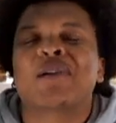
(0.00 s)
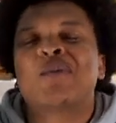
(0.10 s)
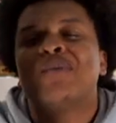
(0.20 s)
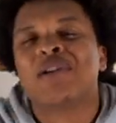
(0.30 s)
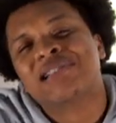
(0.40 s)

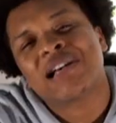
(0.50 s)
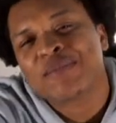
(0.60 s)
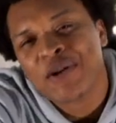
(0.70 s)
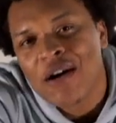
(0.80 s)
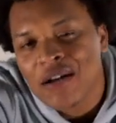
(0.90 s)
What's up,
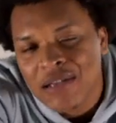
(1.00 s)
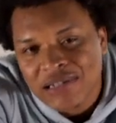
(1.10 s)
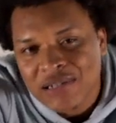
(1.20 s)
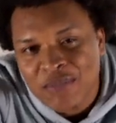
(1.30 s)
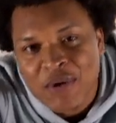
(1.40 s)
y'all? It's
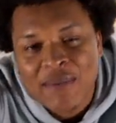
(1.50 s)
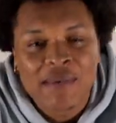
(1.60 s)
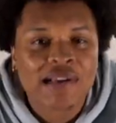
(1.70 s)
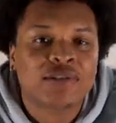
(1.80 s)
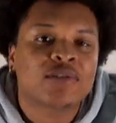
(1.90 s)
your boy,
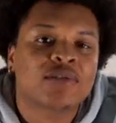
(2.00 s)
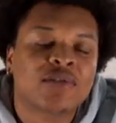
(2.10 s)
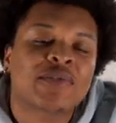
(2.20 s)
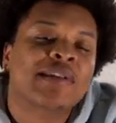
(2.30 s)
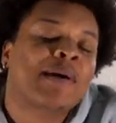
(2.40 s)
Matu
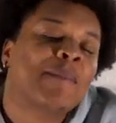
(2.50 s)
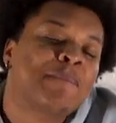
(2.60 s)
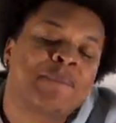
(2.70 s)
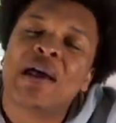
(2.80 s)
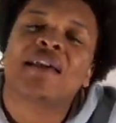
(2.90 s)
Groovy, and I'm
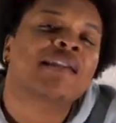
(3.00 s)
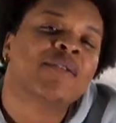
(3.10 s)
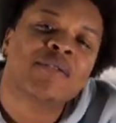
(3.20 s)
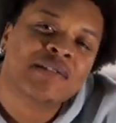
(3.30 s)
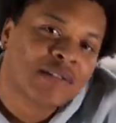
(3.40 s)
back here
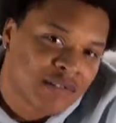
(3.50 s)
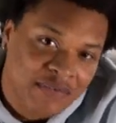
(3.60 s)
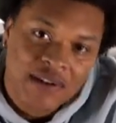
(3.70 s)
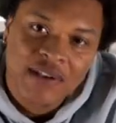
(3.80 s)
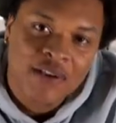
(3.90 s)
with another
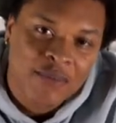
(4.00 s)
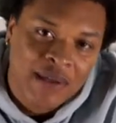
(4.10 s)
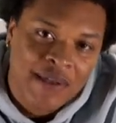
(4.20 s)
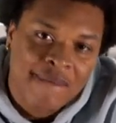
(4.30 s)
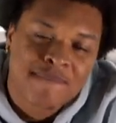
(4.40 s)
video,
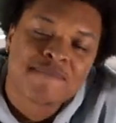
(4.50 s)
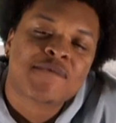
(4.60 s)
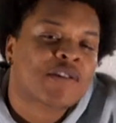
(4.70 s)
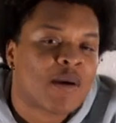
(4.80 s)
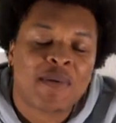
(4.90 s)
man.
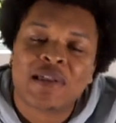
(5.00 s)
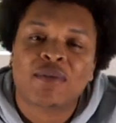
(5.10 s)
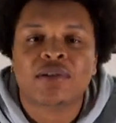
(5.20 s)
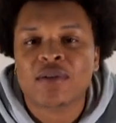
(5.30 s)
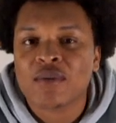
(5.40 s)
Y'all probably
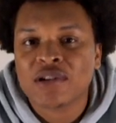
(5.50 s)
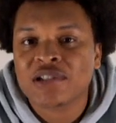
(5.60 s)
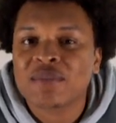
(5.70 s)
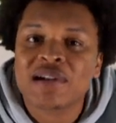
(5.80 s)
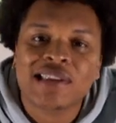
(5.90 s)
wondering where
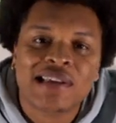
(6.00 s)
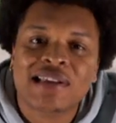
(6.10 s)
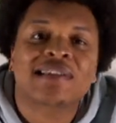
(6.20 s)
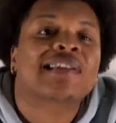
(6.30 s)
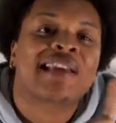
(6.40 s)
Jabril
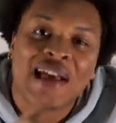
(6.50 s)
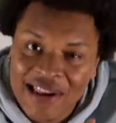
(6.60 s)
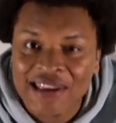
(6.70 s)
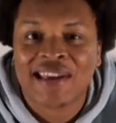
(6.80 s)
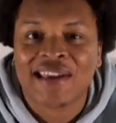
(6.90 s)
is. He out
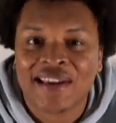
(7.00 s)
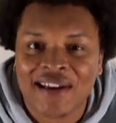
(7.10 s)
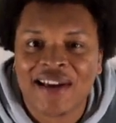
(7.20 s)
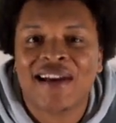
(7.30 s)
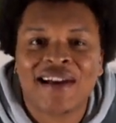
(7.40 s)
of here.
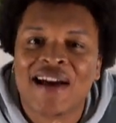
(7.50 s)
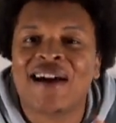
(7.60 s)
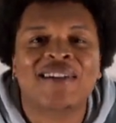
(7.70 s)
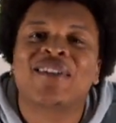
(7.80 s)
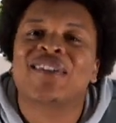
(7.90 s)
I
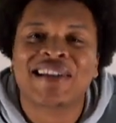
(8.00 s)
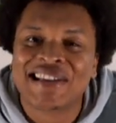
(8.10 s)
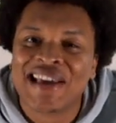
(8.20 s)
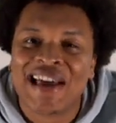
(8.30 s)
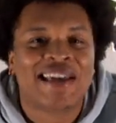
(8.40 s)
don't know where he
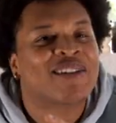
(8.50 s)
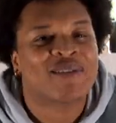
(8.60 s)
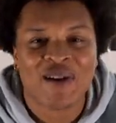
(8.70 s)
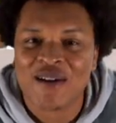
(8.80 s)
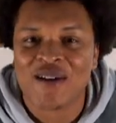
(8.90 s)
at. He on the
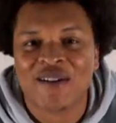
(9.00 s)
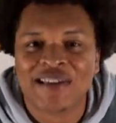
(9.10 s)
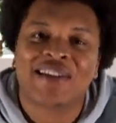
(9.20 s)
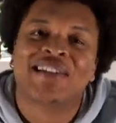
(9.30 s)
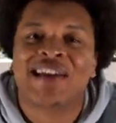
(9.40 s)
road. He
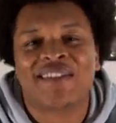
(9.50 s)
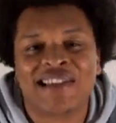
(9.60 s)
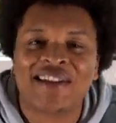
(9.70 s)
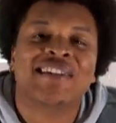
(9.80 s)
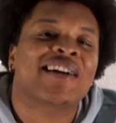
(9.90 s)
on that
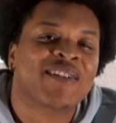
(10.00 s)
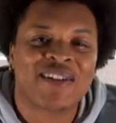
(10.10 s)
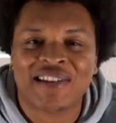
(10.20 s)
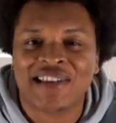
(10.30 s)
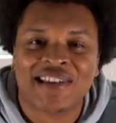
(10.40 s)

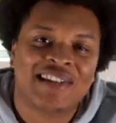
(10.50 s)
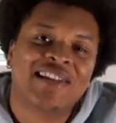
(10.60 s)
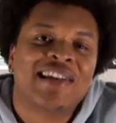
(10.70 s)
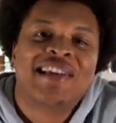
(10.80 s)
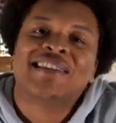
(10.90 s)
roadie. He
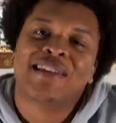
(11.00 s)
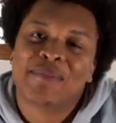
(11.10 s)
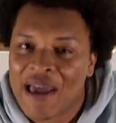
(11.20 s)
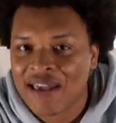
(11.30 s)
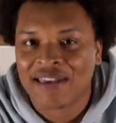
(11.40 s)
getting to the
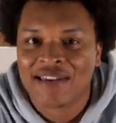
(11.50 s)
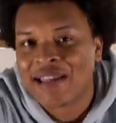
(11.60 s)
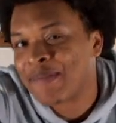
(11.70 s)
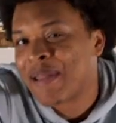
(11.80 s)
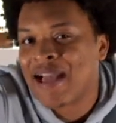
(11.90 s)
baggie in
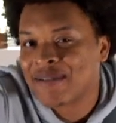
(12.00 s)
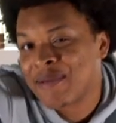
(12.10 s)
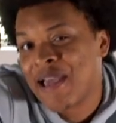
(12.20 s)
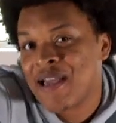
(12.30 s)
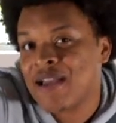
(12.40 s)
that black
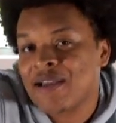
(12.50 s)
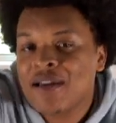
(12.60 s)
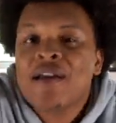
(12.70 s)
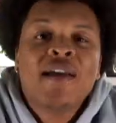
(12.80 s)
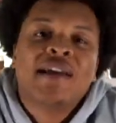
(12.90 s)
bag,
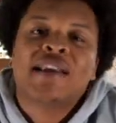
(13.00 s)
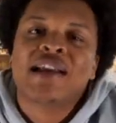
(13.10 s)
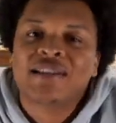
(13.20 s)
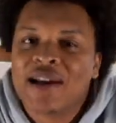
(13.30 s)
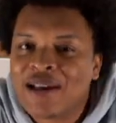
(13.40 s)
in that
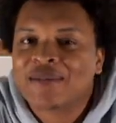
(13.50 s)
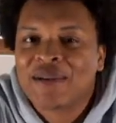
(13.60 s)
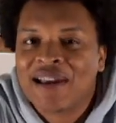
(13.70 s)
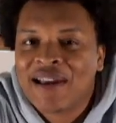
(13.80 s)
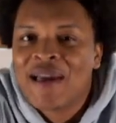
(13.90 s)
trash
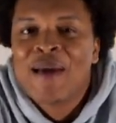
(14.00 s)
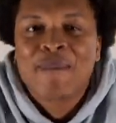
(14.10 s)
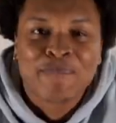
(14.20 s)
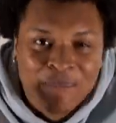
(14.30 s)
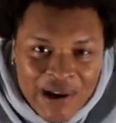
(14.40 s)
bag.
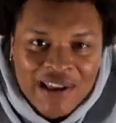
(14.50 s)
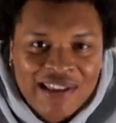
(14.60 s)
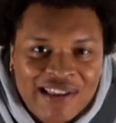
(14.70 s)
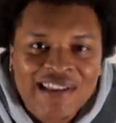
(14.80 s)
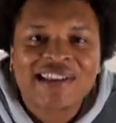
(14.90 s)
But
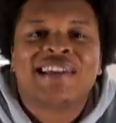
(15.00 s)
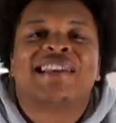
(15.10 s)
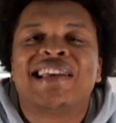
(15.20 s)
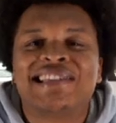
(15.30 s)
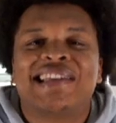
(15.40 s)

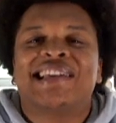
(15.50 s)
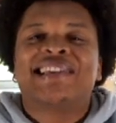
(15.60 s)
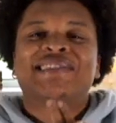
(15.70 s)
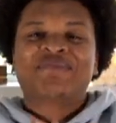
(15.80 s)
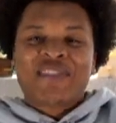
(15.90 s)
listen,
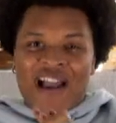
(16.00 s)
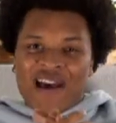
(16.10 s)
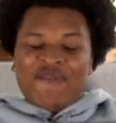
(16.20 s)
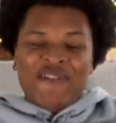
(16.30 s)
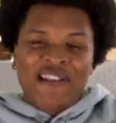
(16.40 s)
I got a
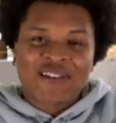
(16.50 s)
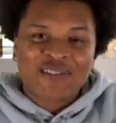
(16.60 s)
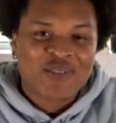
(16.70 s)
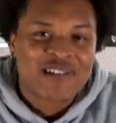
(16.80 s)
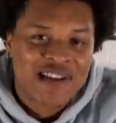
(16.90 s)
funny little
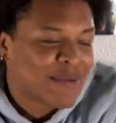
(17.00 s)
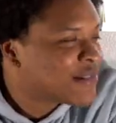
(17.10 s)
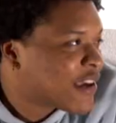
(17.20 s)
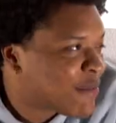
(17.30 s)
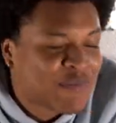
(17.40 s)
story time to tell
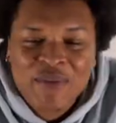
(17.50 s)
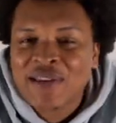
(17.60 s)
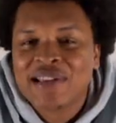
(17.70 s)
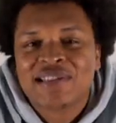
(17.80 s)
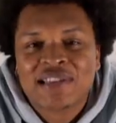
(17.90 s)
y'all before we get
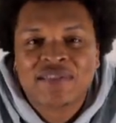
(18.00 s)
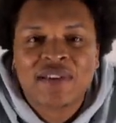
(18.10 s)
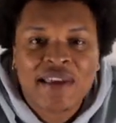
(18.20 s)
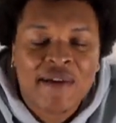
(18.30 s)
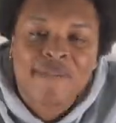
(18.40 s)
into this
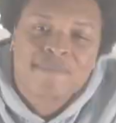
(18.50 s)
video.